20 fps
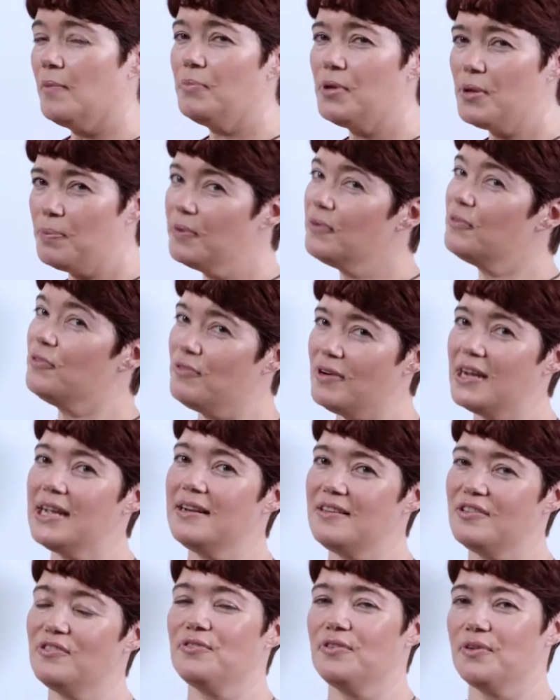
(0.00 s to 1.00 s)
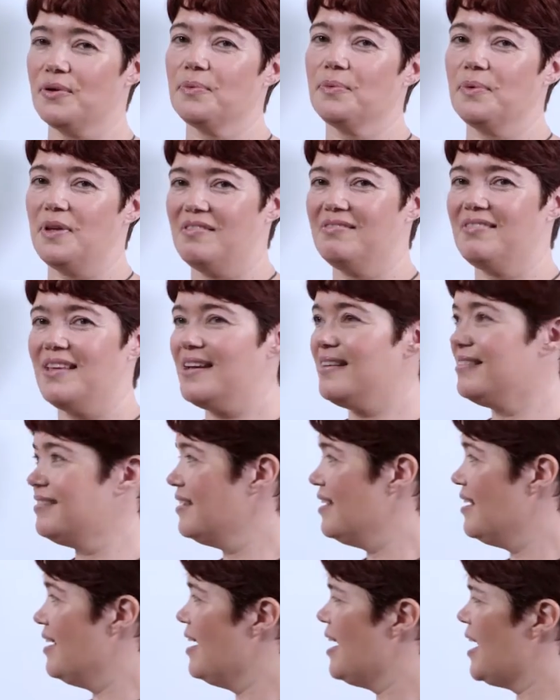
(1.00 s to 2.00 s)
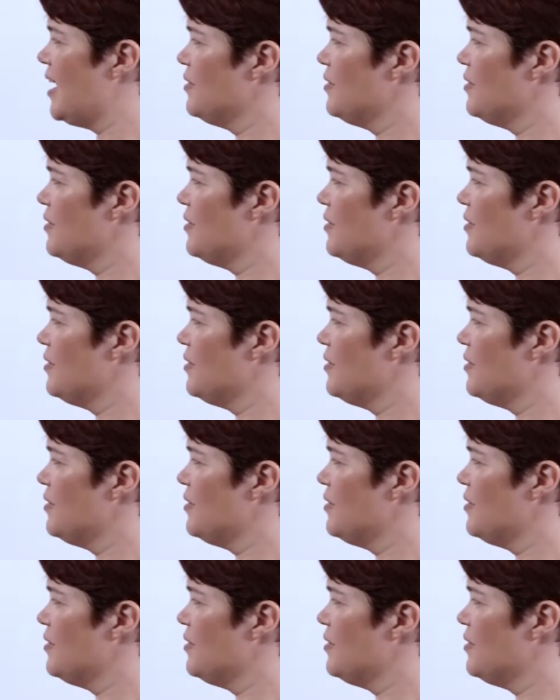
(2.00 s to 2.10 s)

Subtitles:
Pupils really struggle with this,